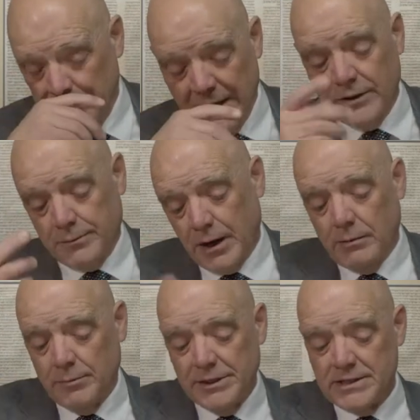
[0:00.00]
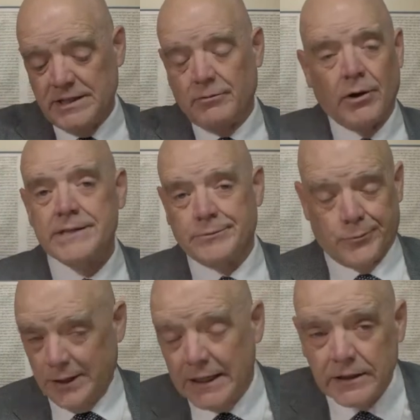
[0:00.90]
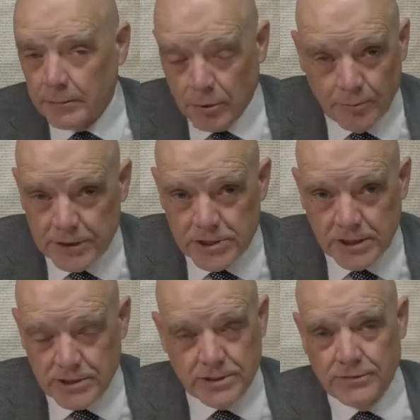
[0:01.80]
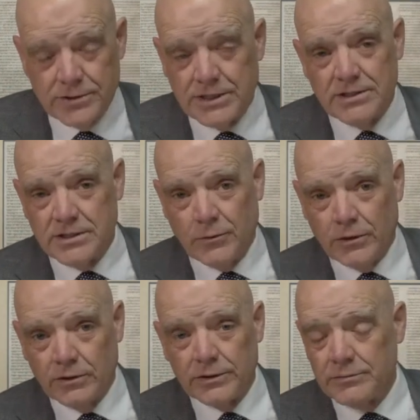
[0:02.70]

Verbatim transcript: Now the problem is he wasn't really the propitiation of the sins of the world.